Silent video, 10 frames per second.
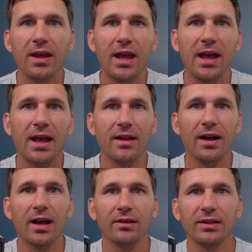And
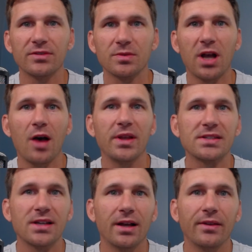leave some comments
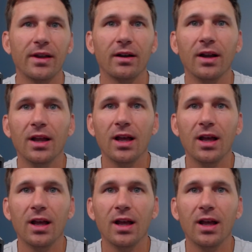on there.